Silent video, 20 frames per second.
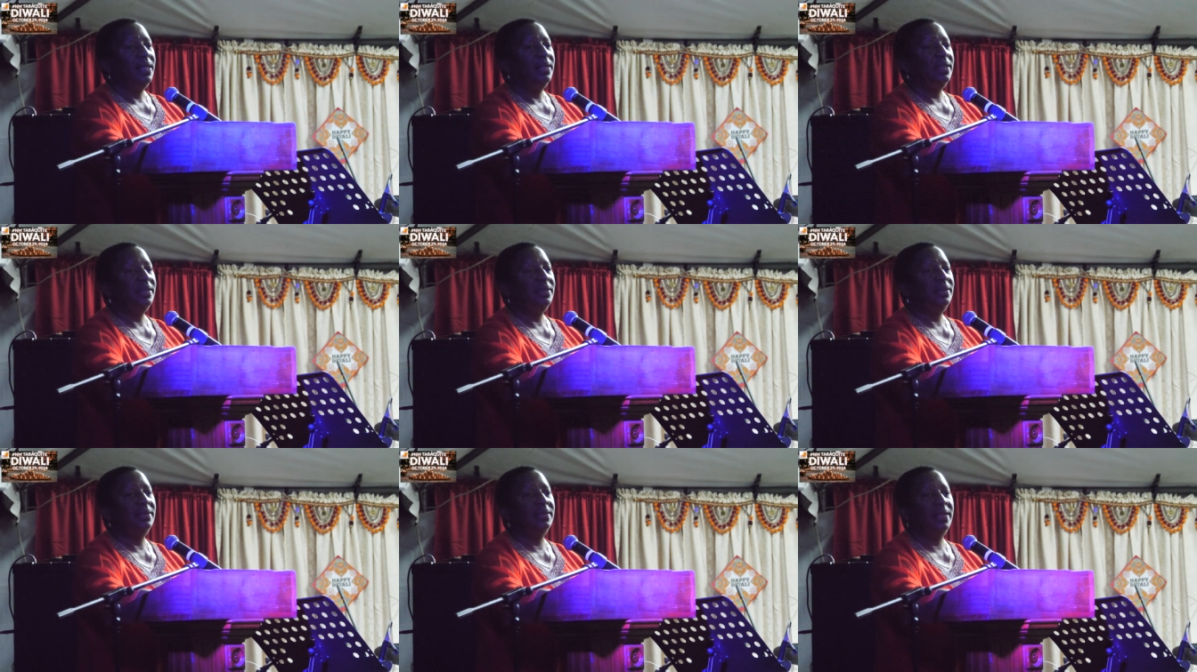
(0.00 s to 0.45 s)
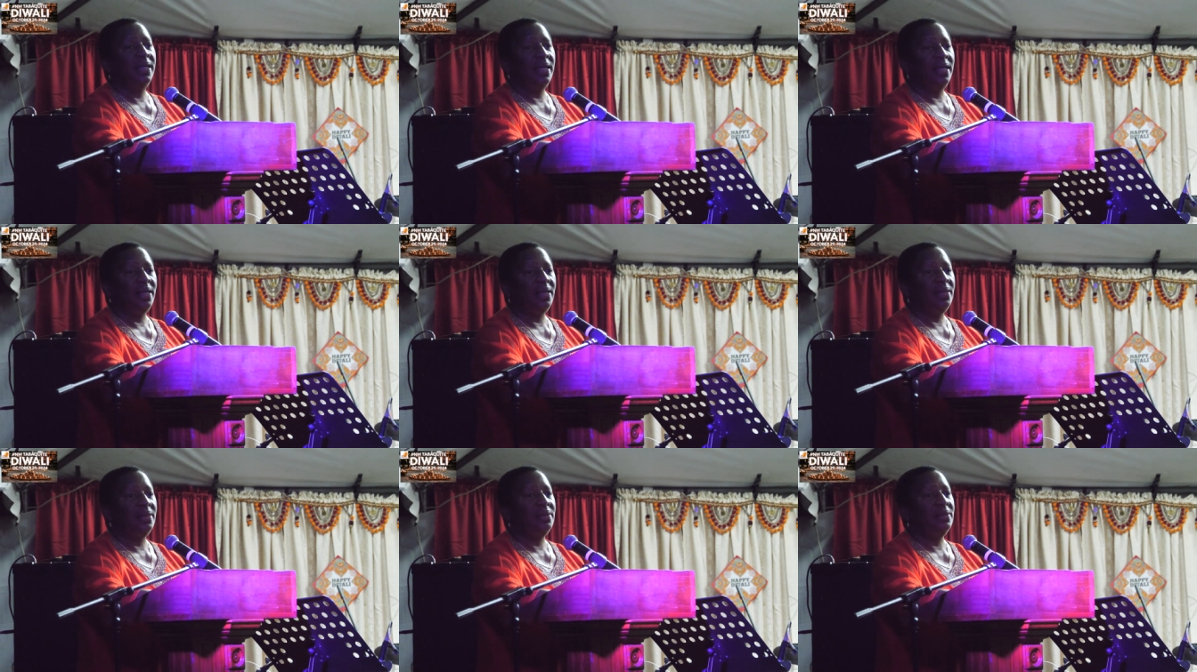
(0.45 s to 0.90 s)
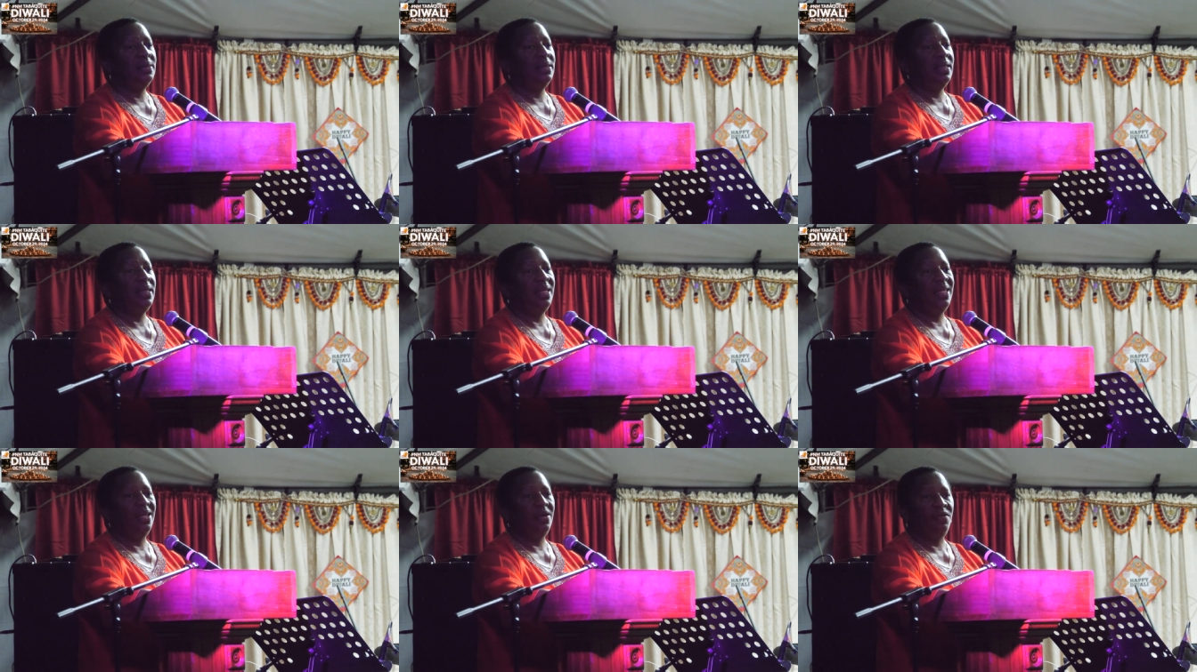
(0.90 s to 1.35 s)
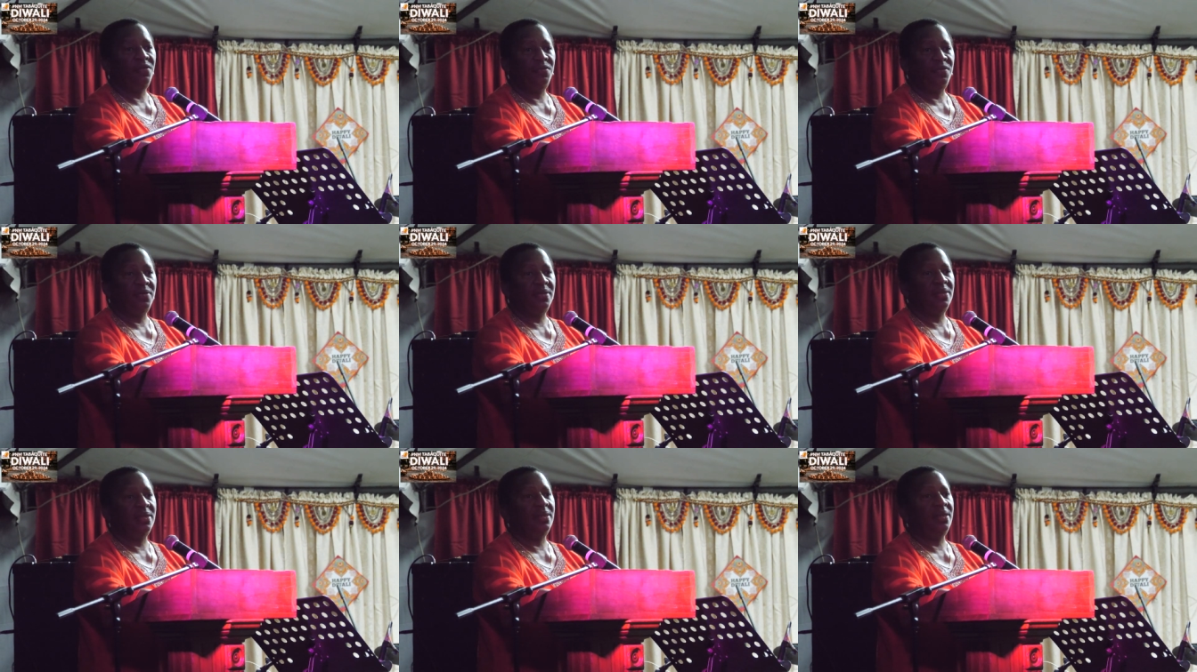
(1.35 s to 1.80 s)
the skill, the
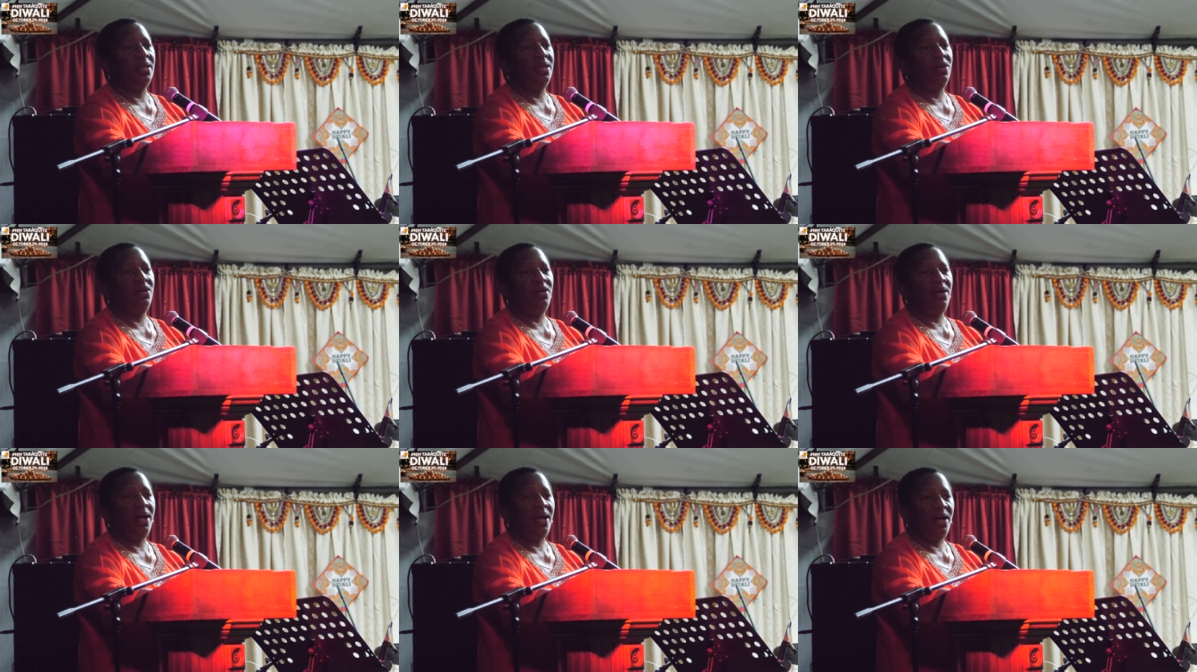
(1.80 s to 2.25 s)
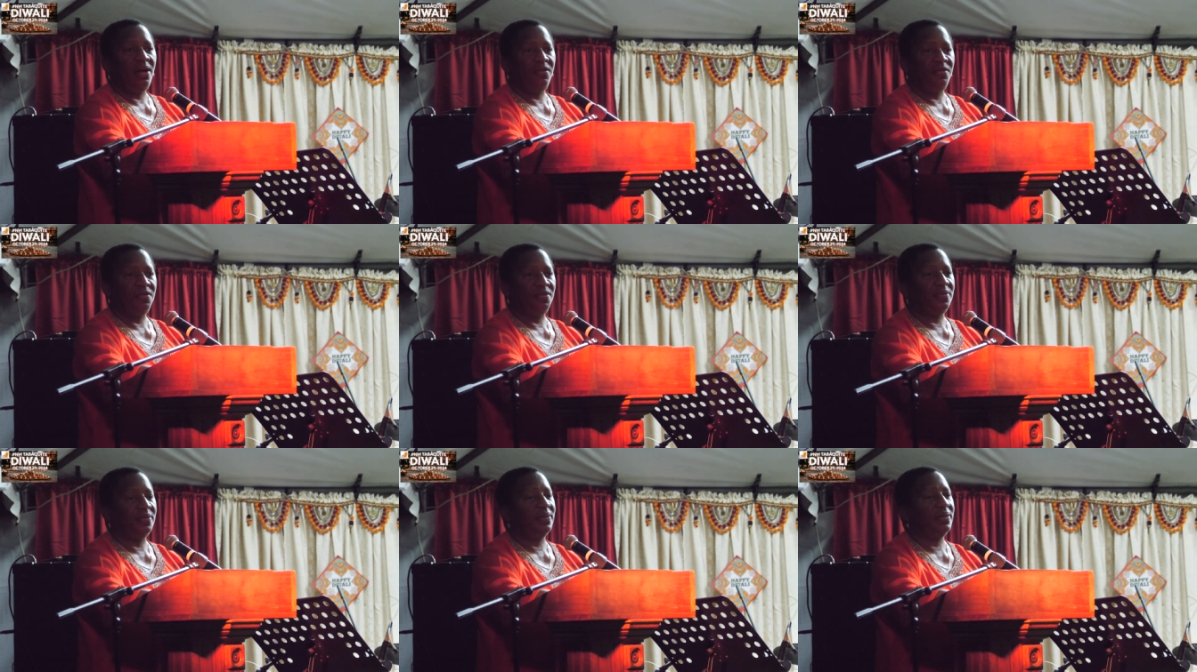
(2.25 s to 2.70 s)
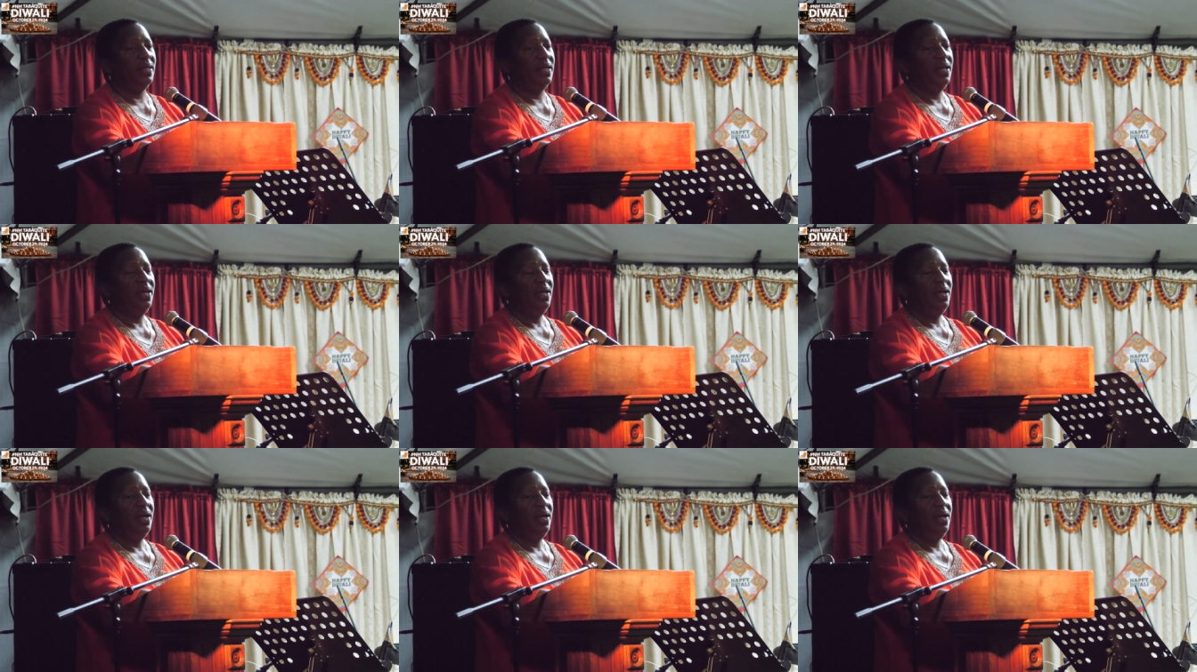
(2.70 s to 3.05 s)
gifts, the crafts